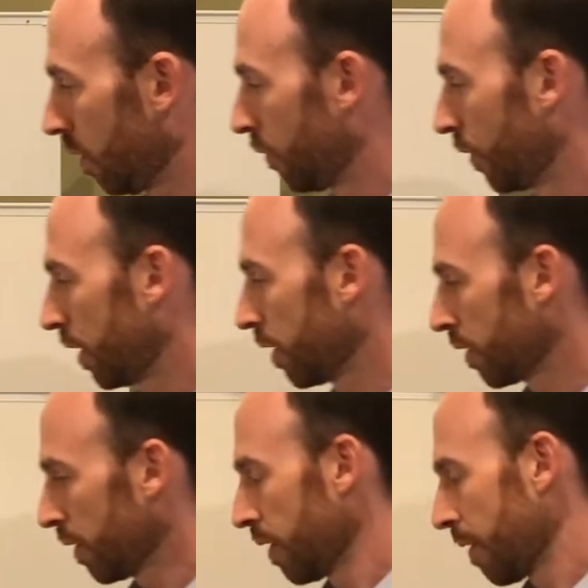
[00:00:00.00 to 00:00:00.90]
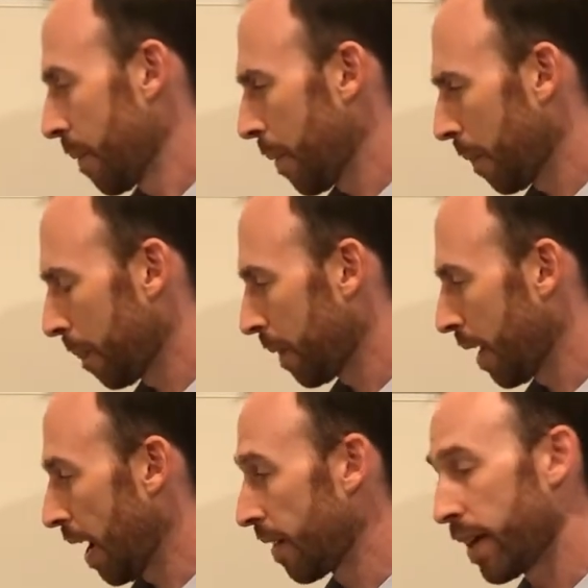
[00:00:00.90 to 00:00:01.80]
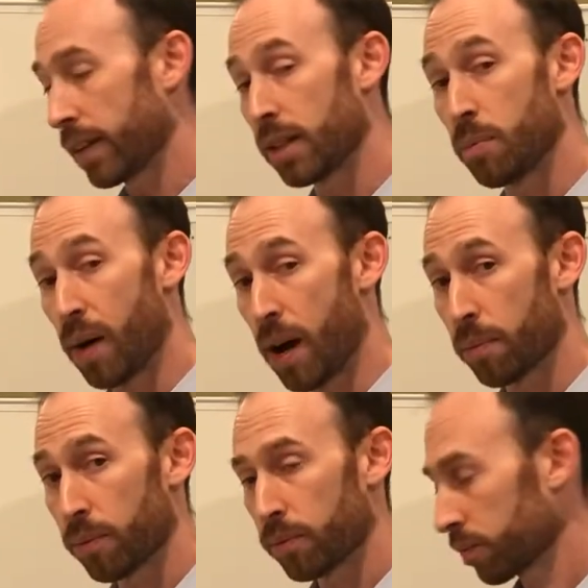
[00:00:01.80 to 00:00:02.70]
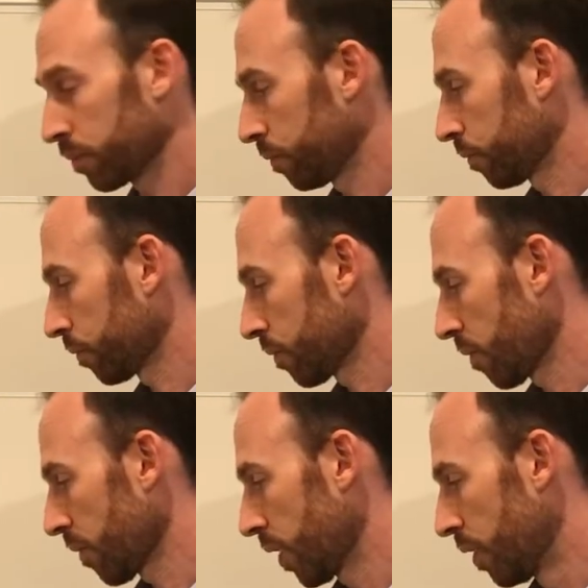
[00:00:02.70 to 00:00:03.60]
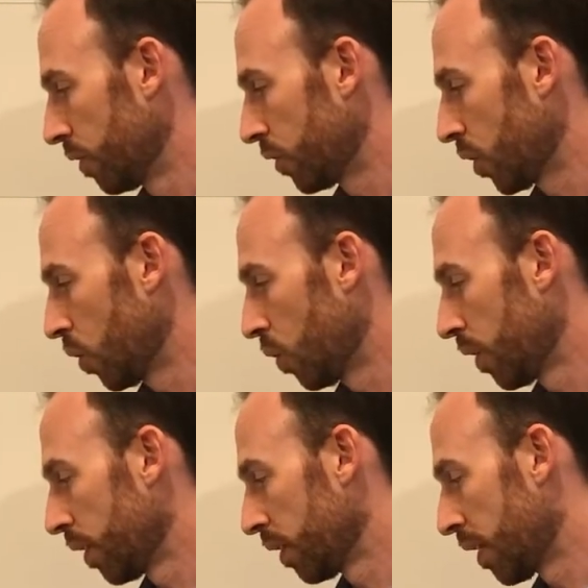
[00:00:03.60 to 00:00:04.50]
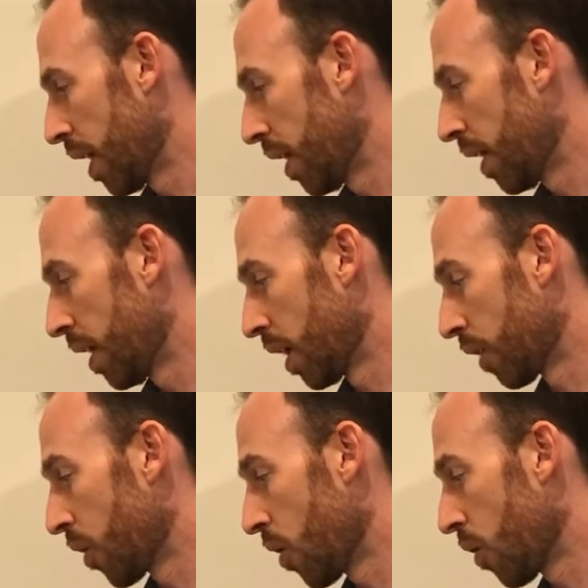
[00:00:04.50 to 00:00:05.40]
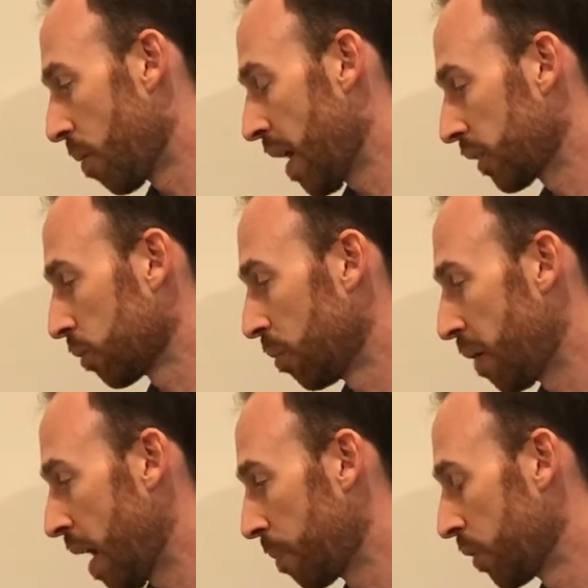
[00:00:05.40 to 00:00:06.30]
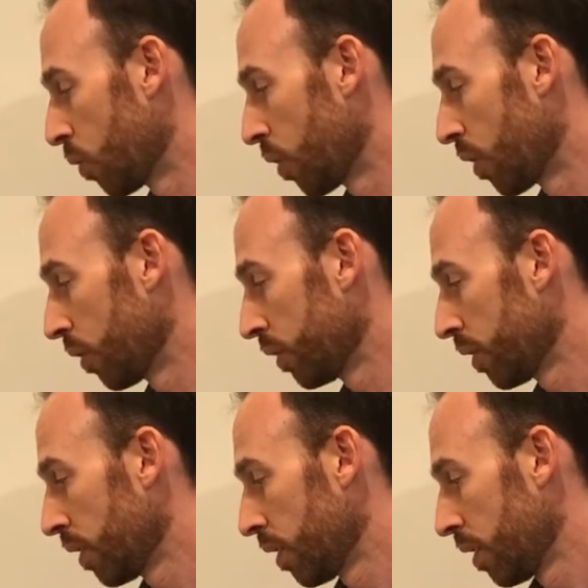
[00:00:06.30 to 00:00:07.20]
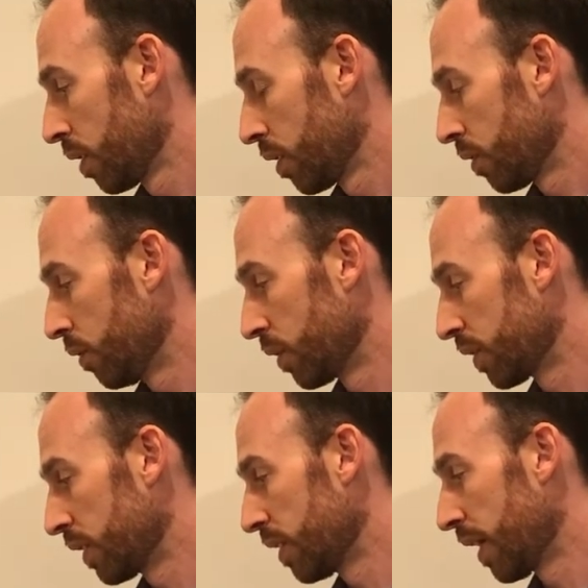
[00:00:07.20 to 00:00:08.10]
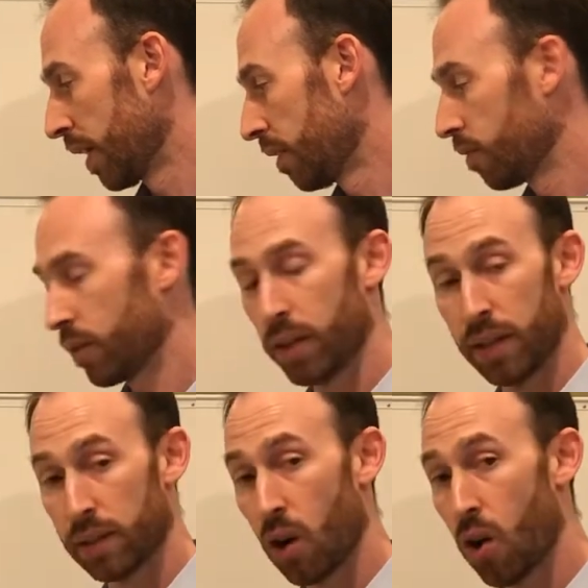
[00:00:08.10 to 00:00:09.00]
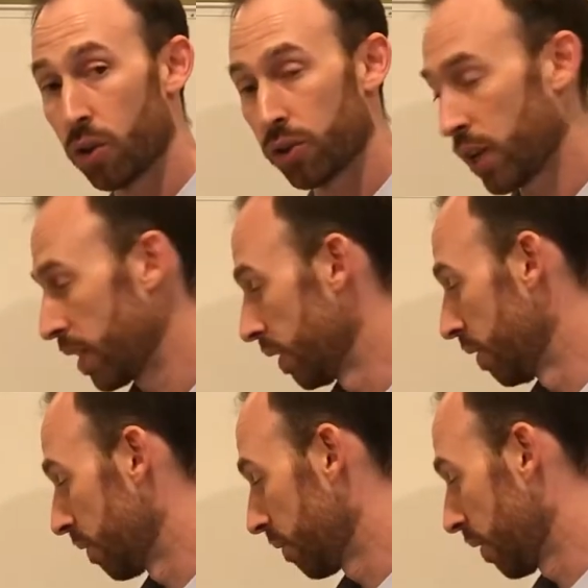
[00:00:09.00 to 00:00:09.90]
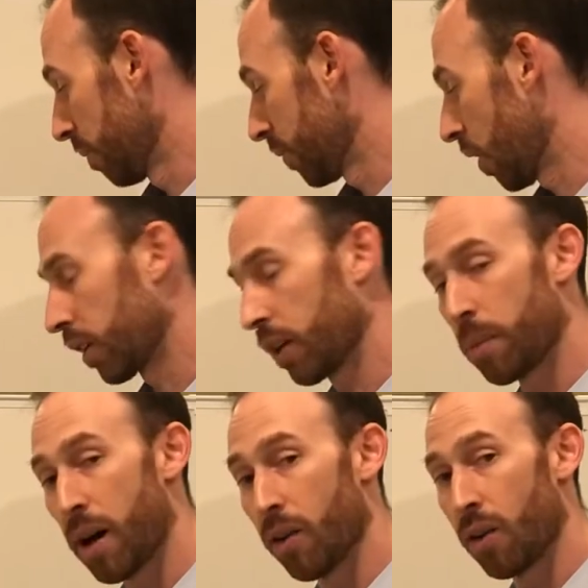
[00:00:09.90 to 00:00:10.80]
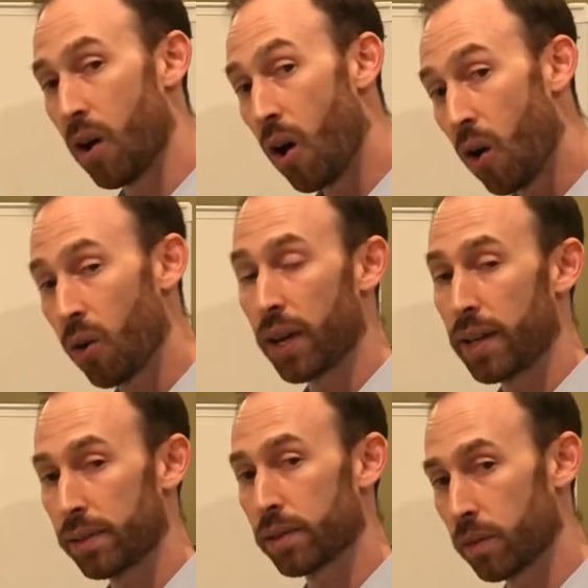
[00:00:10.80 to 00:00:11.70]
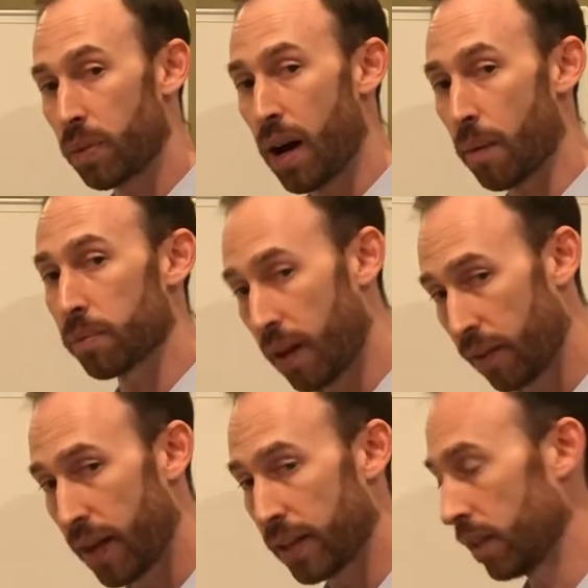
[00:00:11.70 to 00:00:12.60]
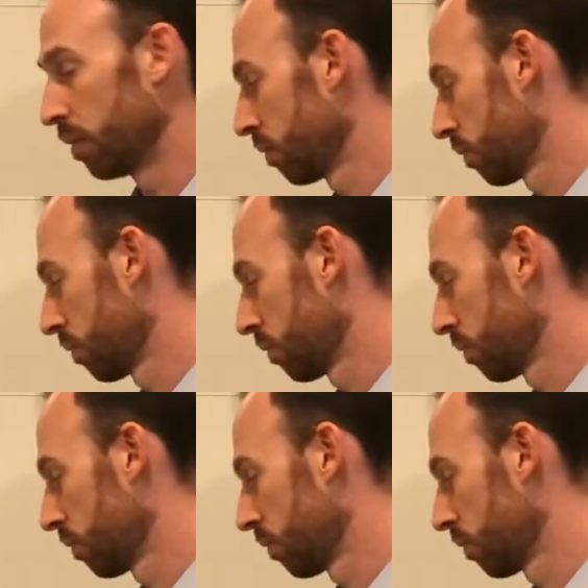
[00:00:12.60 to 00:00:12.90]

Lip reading: Over here, I like any pop. So out of all the possible pop in the world, you can see that it's all shaded. I'm talking about all cases of pop. I like it.